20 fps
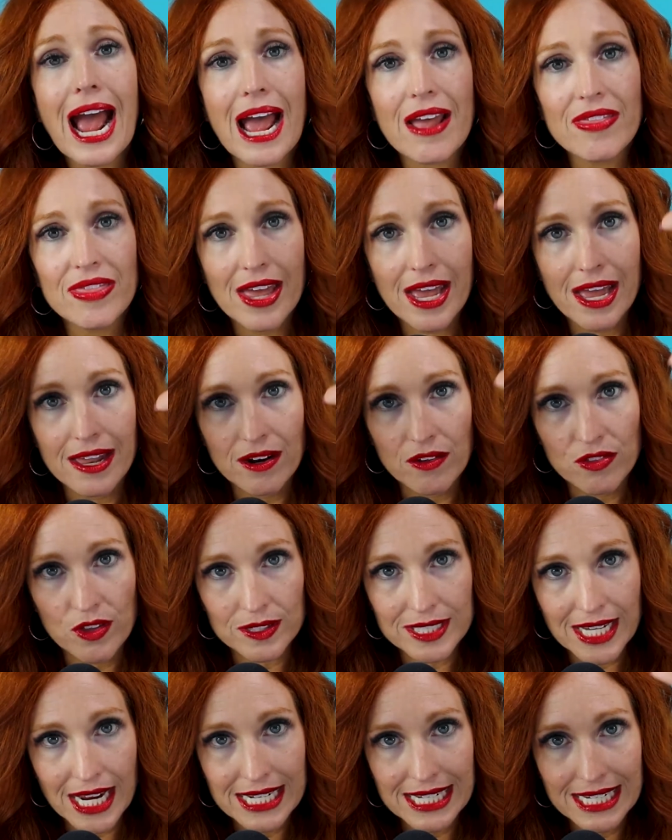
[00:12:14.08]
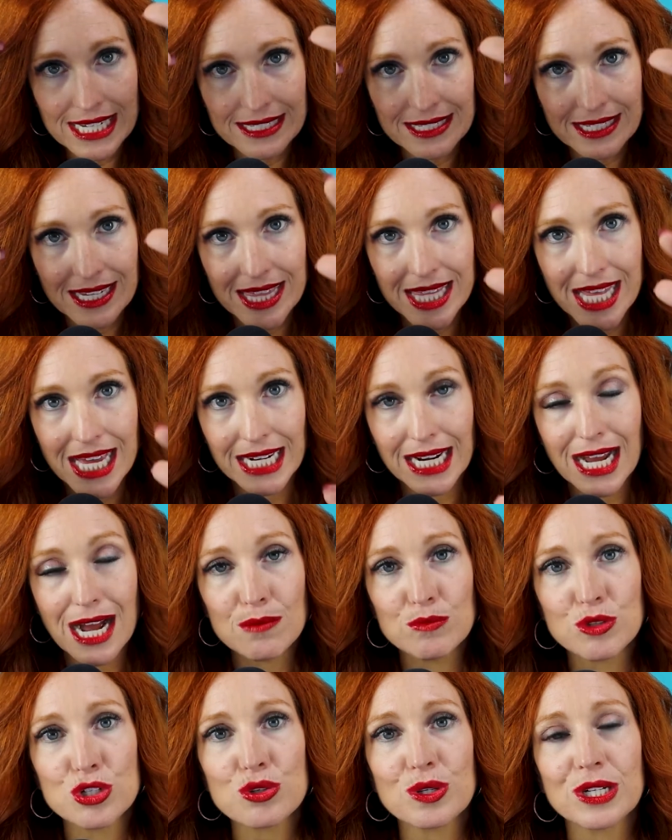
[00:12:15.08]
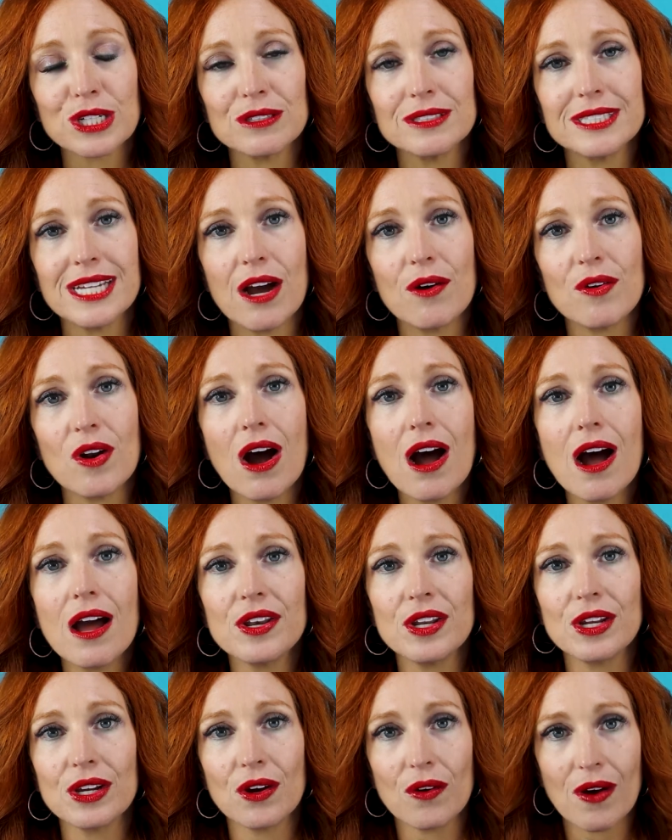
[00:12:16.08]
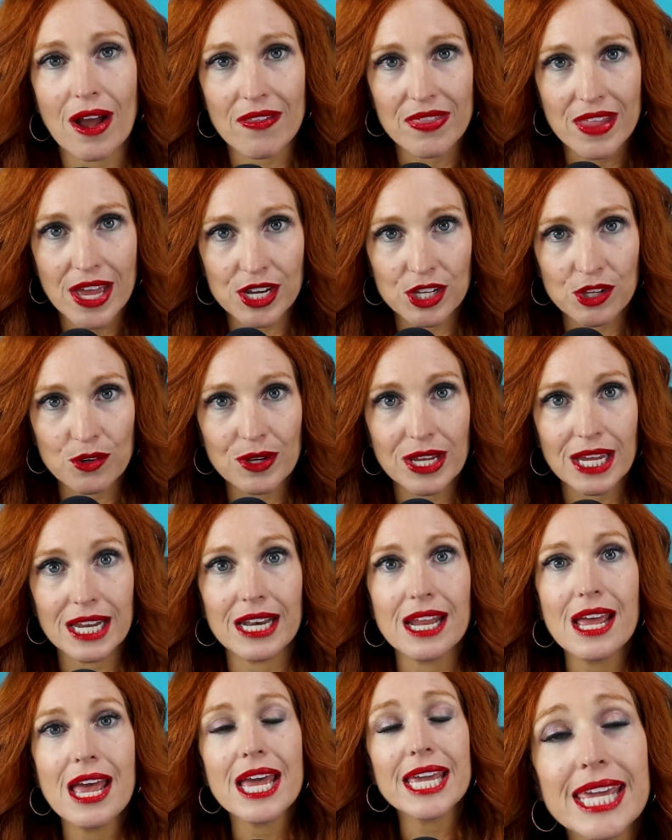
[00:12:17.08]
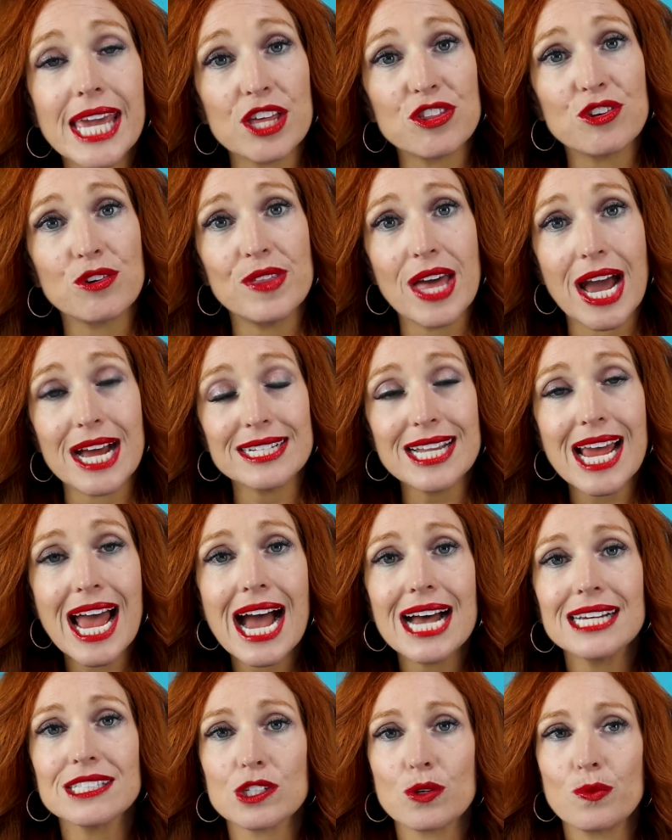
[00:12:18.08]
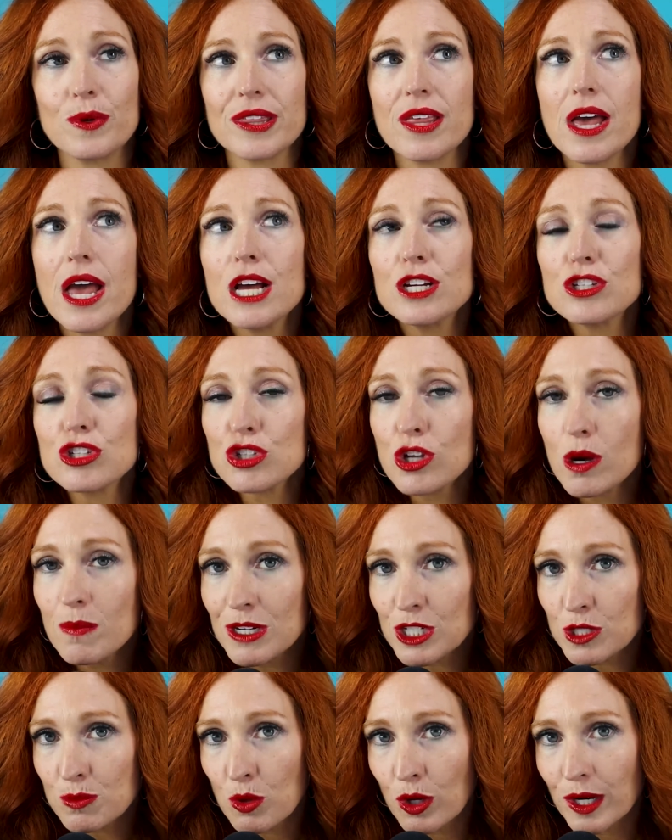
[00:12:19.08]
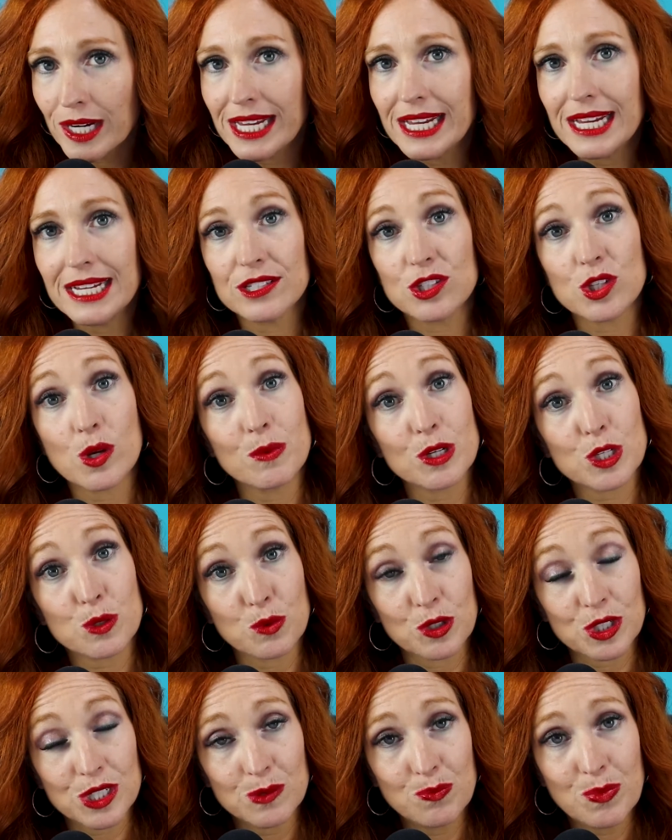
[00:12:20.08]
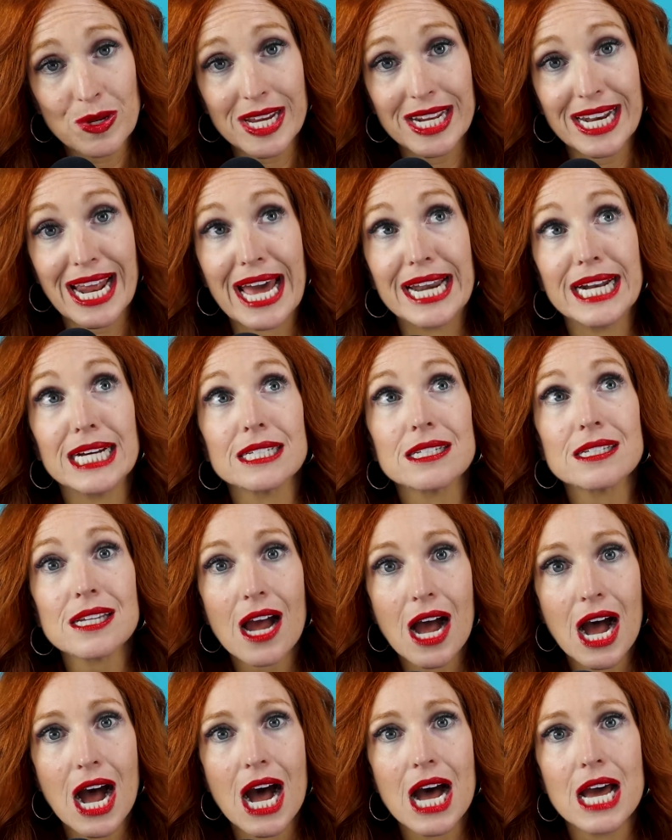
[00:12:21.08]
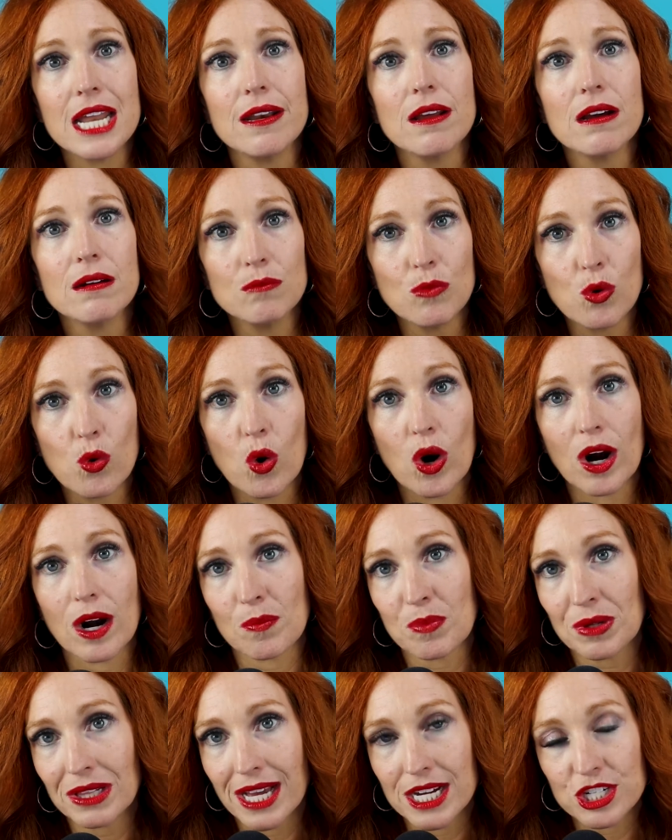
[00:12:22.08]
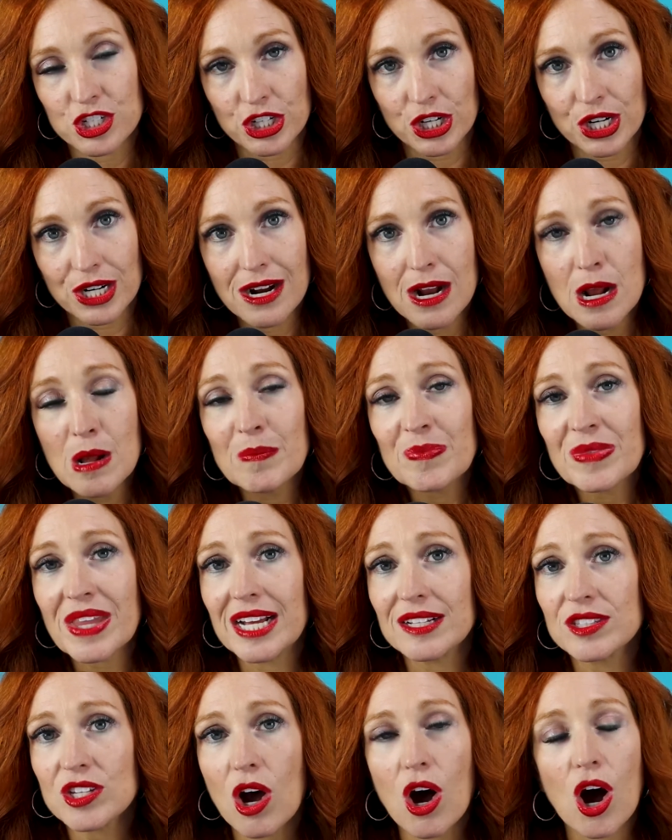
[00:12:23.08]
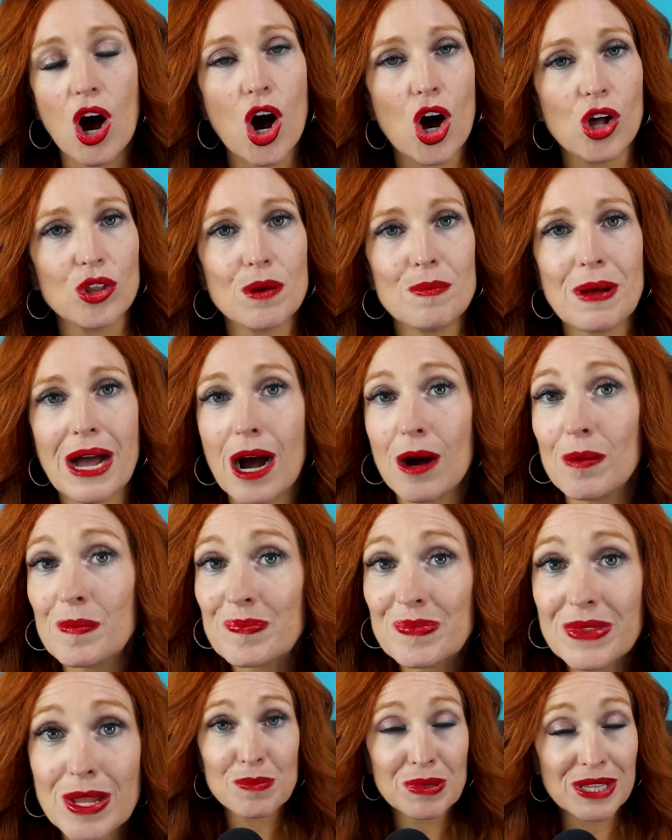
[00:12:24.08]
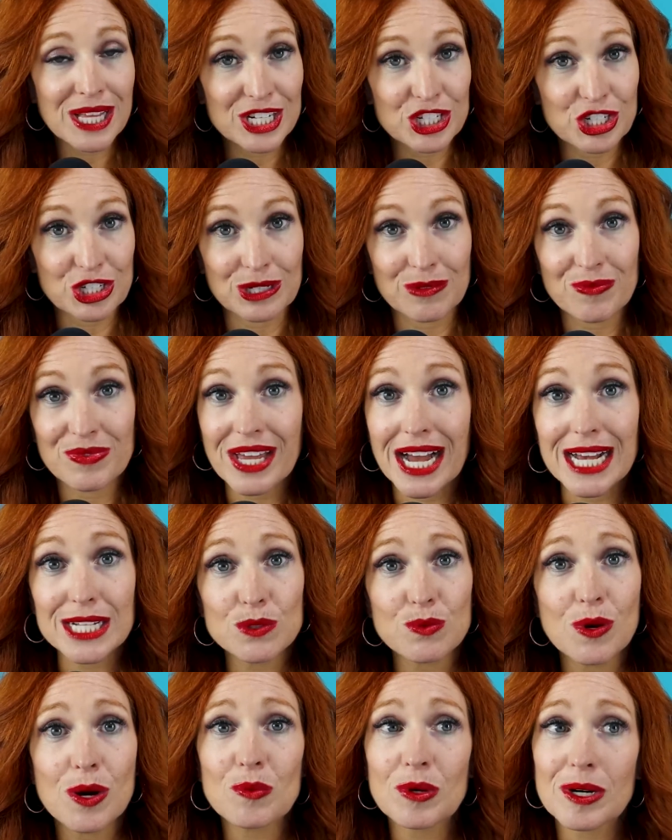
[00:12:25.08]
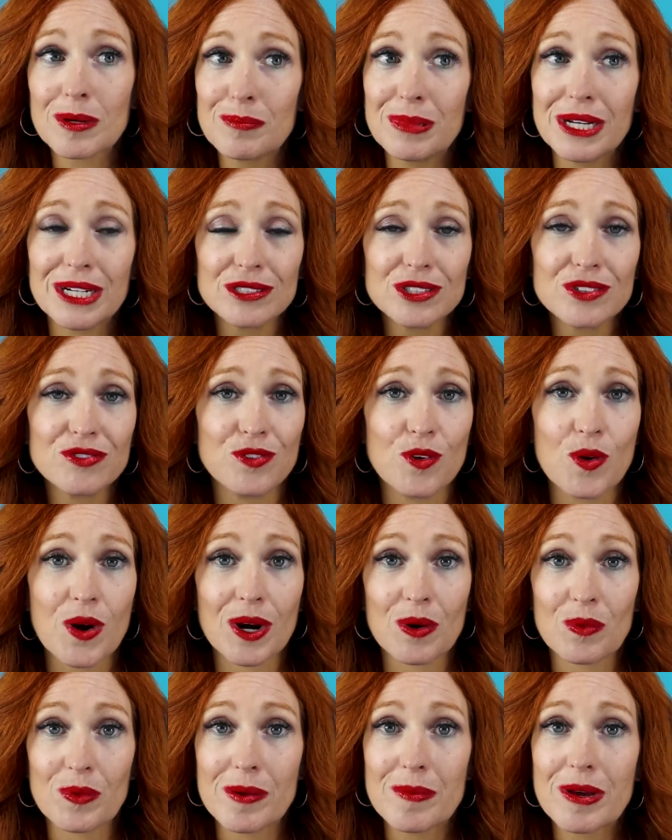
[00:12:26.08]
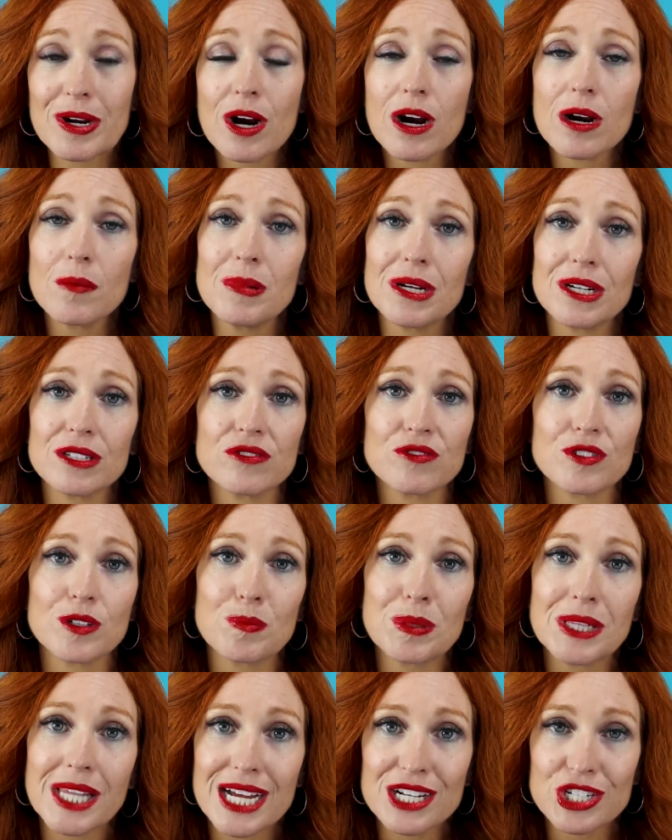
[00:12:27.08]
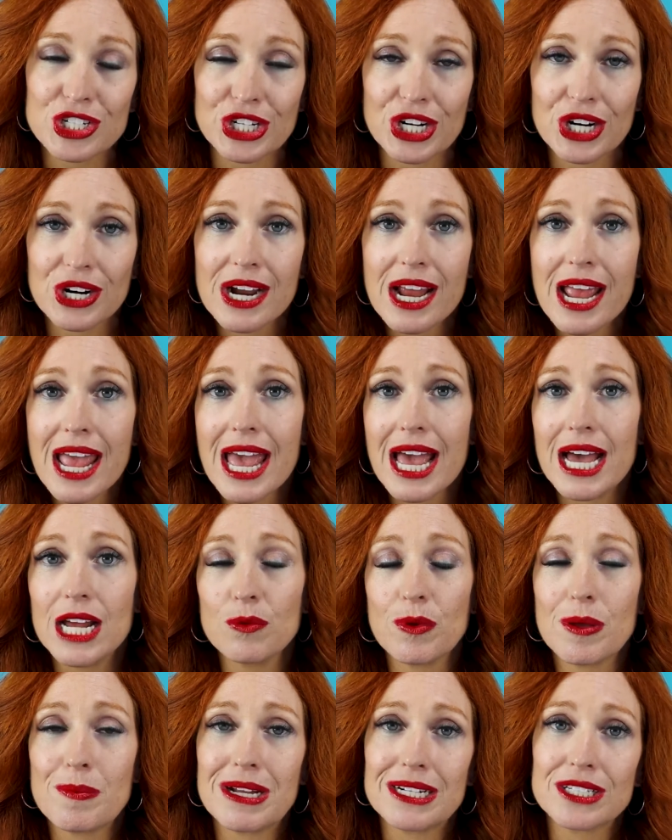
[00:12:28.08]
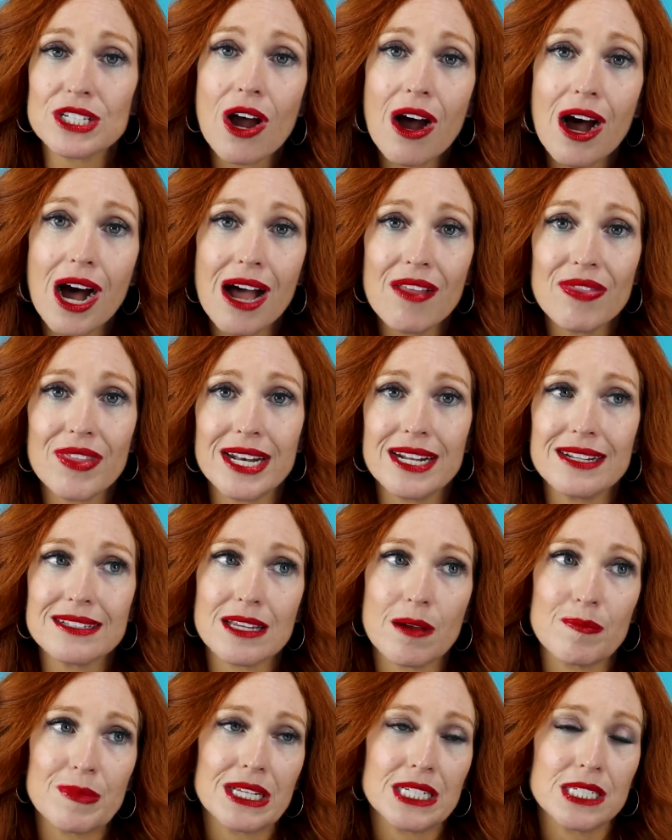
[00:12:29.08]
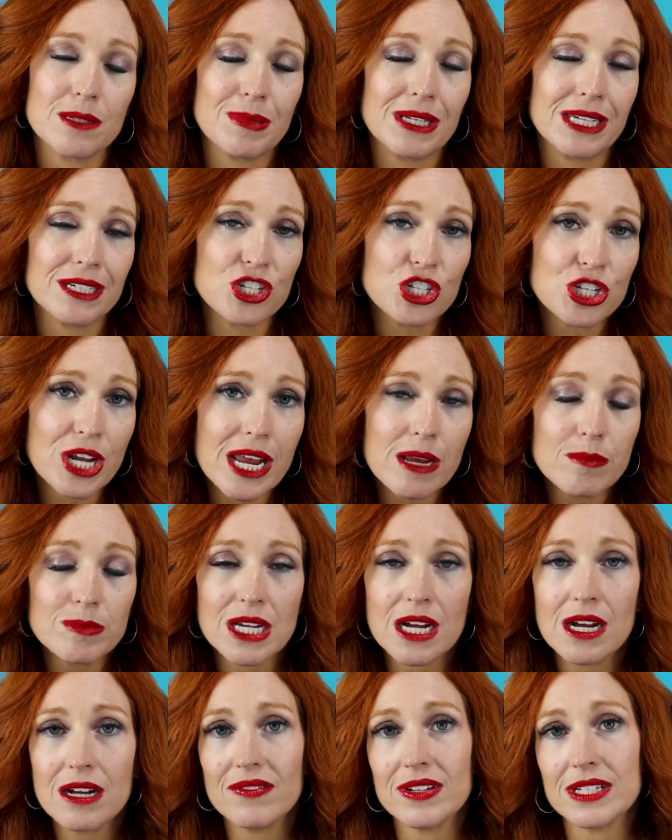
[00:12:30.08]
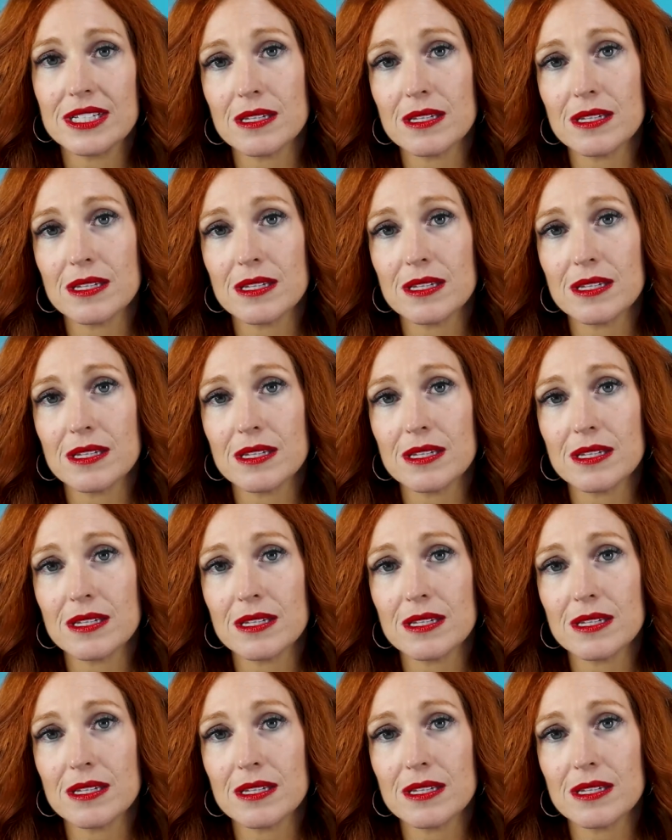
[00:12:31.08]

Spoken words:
And then those ideas can then come trickle down on you. And then you can get through that task with so much more ease, so much more speed, and a ton more pleasure. It's all about pleasure. That's what we're built for. Women are built for pleasure. And we've been taught that it's something to be ashamed of.